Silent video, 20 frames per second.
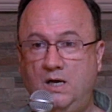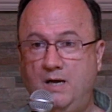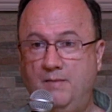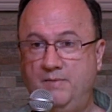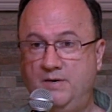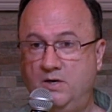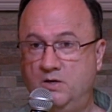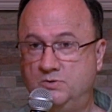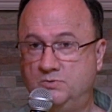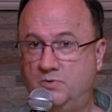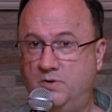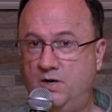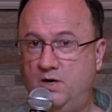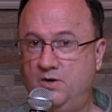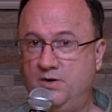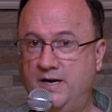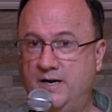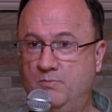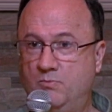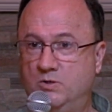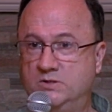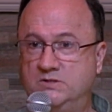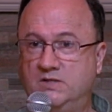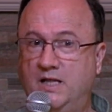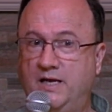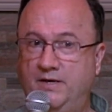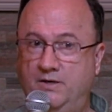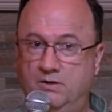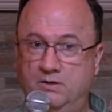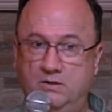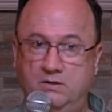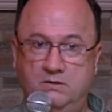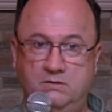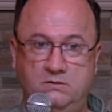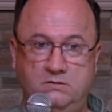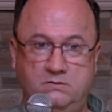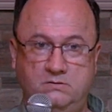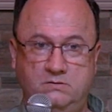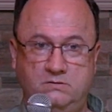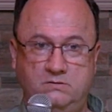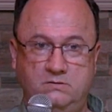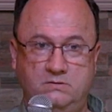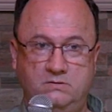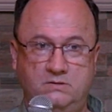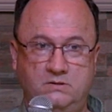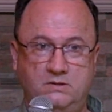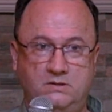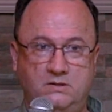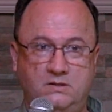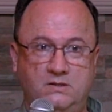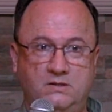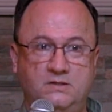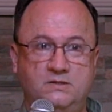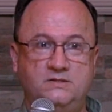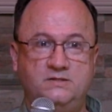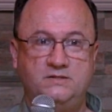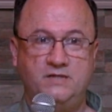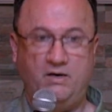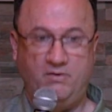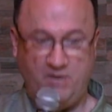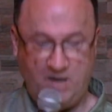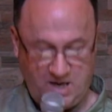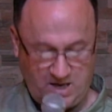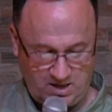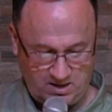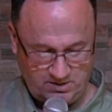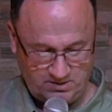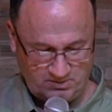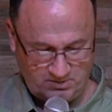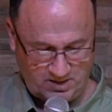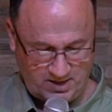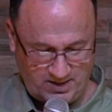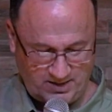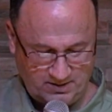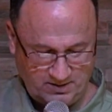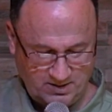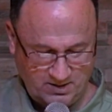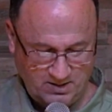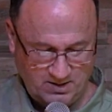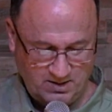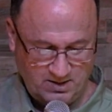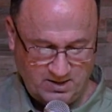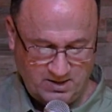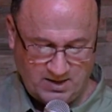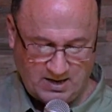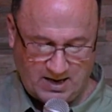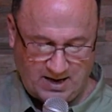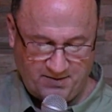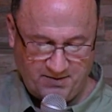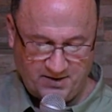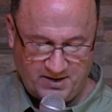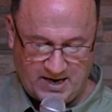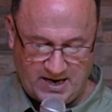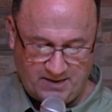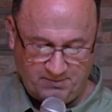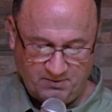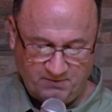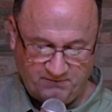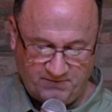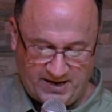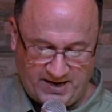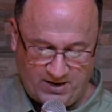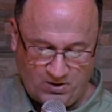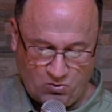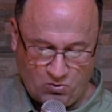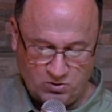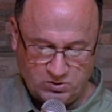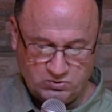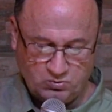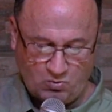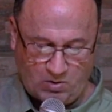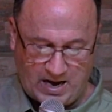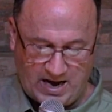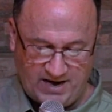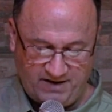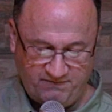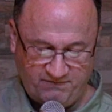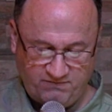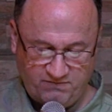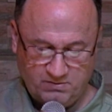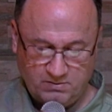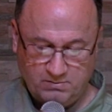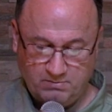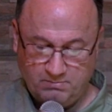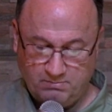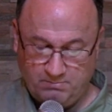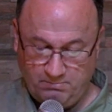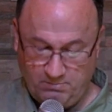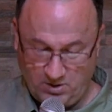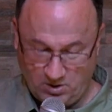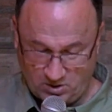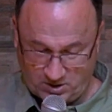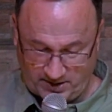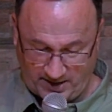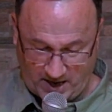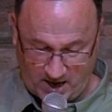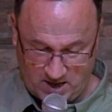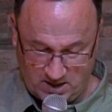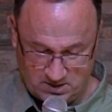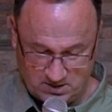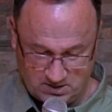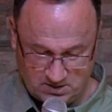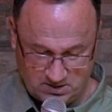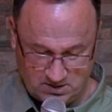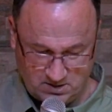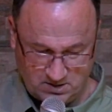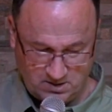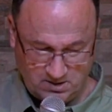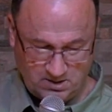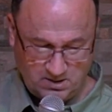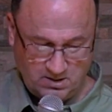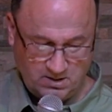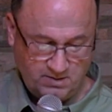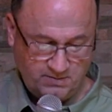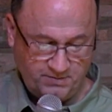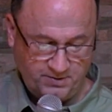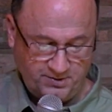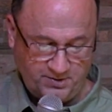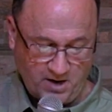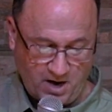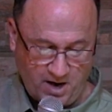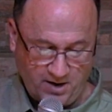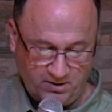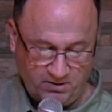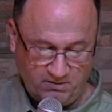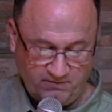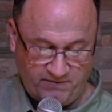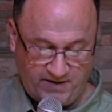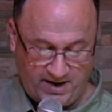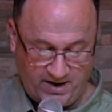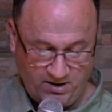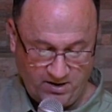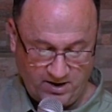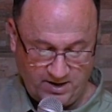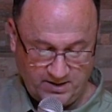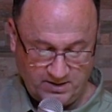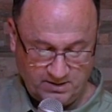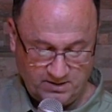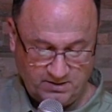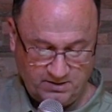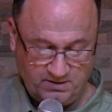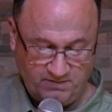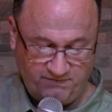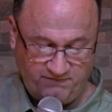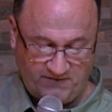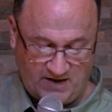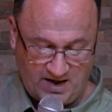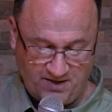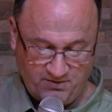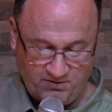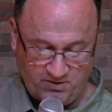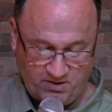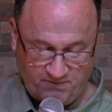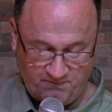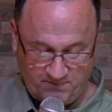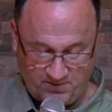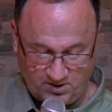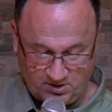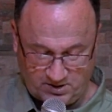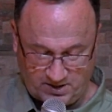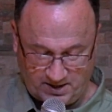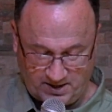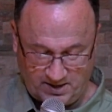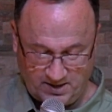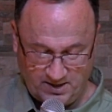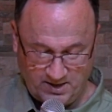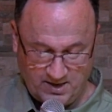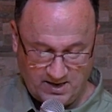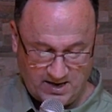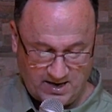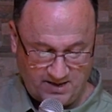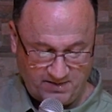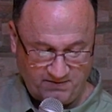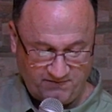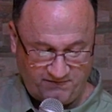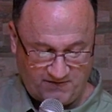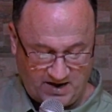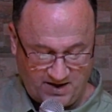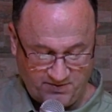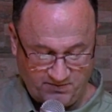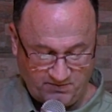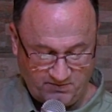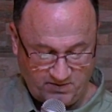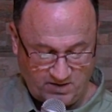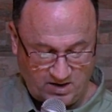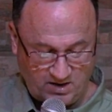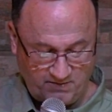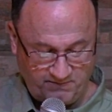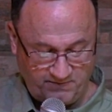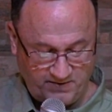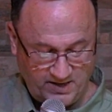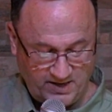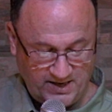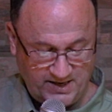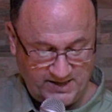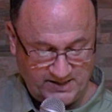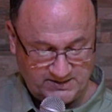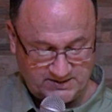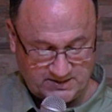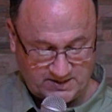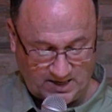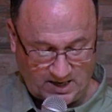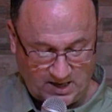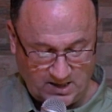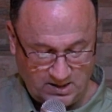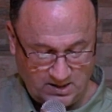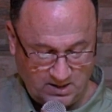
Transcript: How many knows what her name was later? Sarah, right? And the name of Nahor's wife, Milcah, the daughter of Haran, the father of Milcah, and the father of Iscah.